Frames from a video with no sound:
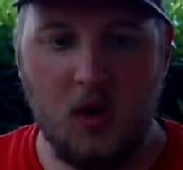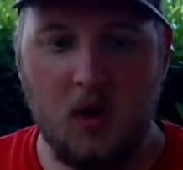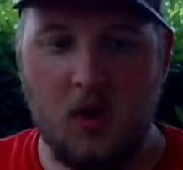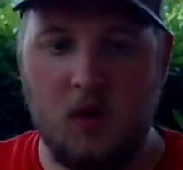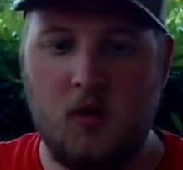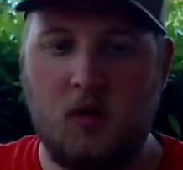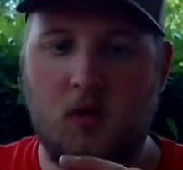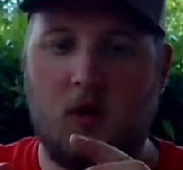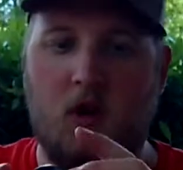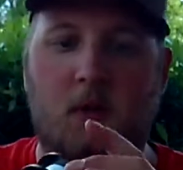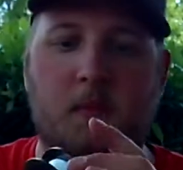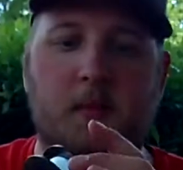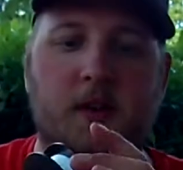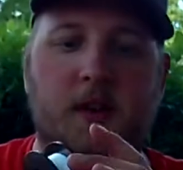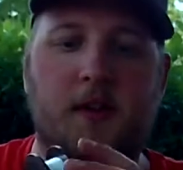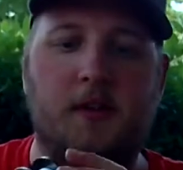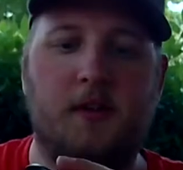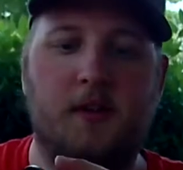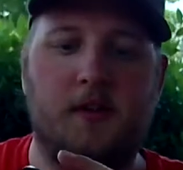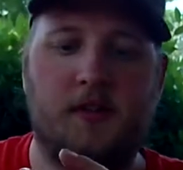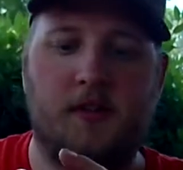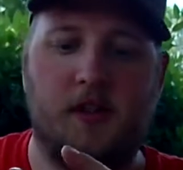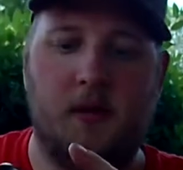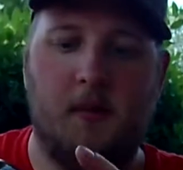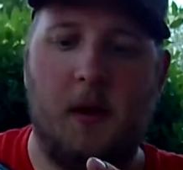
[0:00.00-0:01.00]
We're going to be
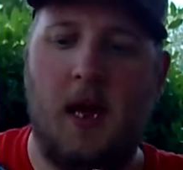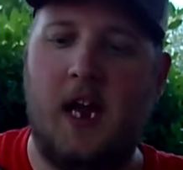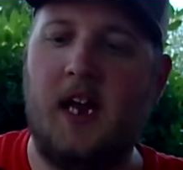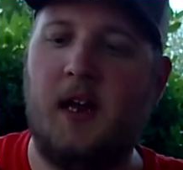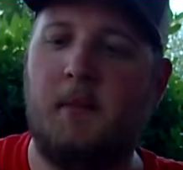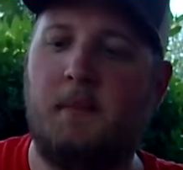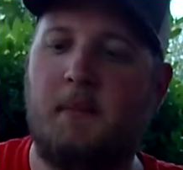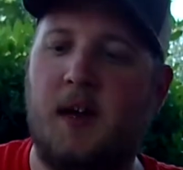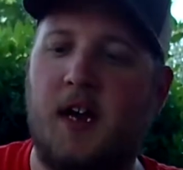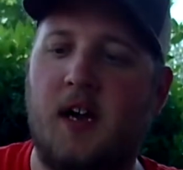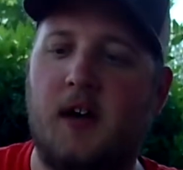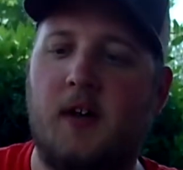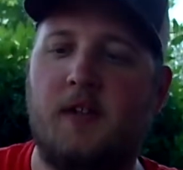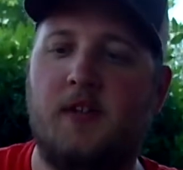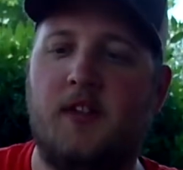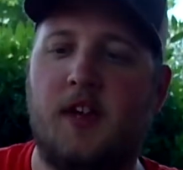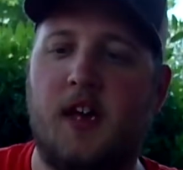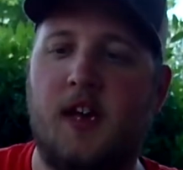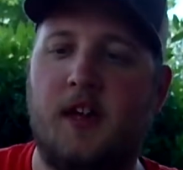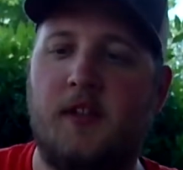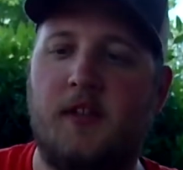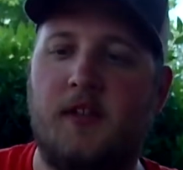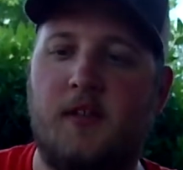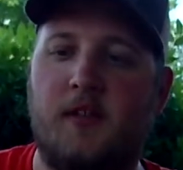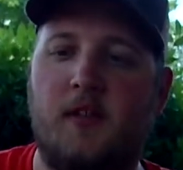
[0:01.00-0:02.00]
using some 8-pound
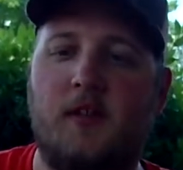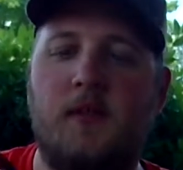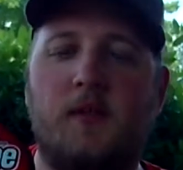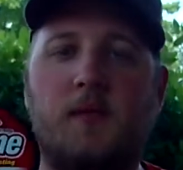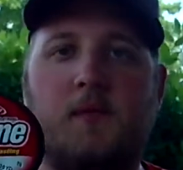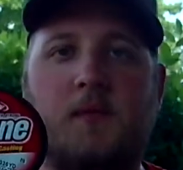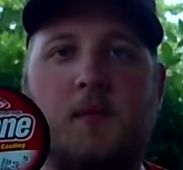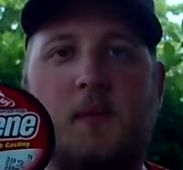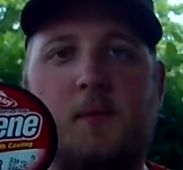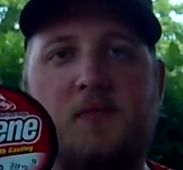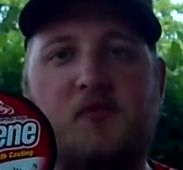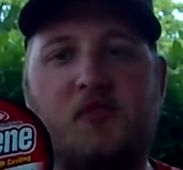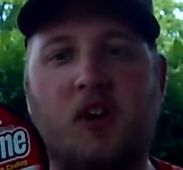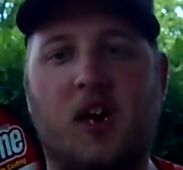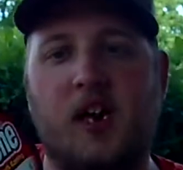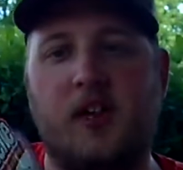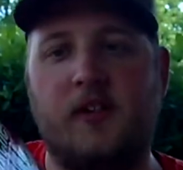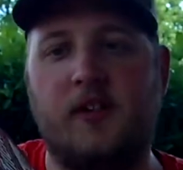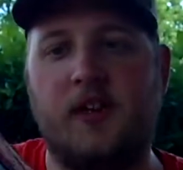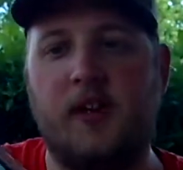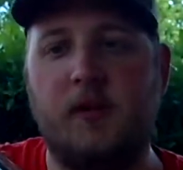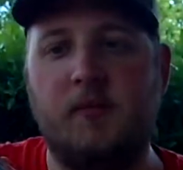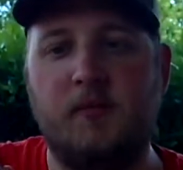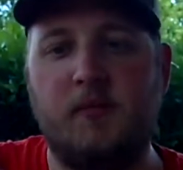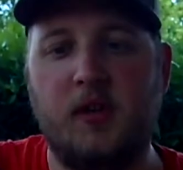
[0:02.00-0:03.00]
test from
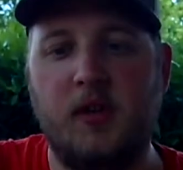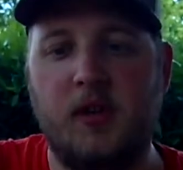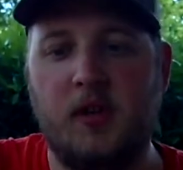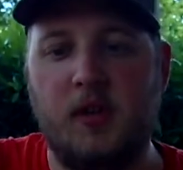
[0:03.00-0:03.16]
Trilene.